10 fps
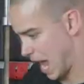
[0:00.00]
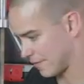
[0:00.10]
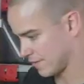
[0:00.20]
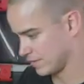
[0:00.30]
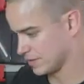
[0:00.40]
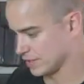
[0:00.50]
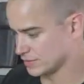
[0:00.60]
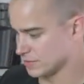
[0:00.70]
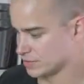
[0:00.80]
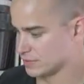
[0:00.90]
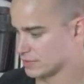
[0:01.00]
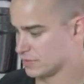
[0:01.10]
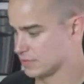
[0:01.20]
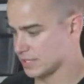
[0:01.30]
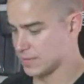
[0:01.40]
half of it done, so you just
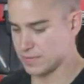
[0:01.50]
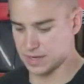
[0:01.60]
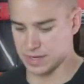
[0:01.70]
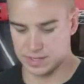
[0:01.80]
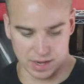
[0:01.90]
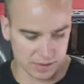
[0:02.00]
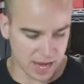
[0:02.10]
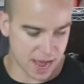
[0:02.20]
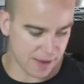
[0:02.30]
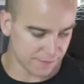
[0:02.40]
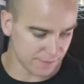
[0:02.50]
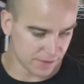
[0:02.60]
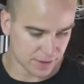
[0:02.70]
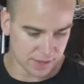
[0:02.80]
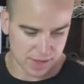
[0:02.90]
do the same thing on the other half,
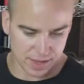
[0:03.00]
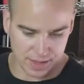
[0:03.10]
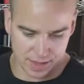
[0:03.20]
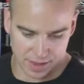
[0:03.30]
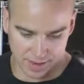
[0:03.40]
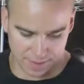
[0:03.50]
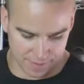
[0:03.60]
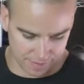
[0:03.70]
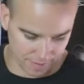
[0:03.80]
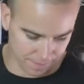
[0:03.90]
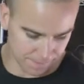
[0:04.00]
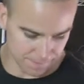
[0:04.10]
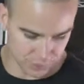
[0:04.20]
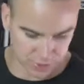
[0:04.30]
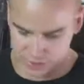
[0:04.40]
and
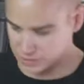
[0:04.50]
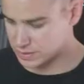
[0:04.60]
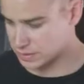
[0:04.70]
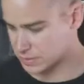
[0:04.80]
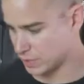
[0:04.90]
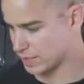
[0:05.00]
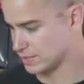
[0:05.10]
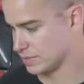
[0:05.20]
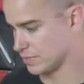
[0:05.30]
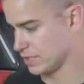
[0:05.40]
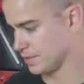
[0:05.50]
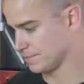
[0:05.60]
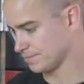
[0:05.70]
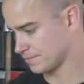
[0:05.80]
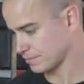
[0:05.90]
you get twice the meat.
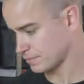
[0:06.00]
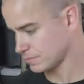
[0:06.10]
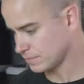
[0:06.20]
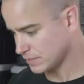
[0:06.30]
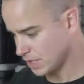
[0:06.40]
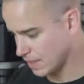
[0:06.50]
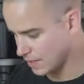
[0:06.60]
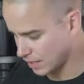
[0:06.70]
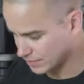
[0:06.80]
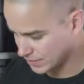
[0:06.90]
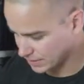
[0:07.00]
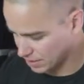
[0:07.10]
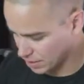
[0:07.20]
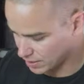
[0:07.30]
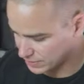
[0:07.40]
And then I'll take the
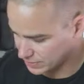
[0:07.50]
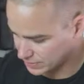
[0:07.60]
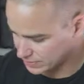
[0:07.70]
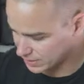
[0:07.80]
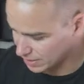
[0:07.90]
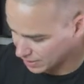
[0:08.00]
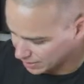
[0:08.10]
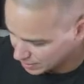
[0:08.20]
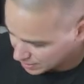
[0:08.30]
carcass when it's done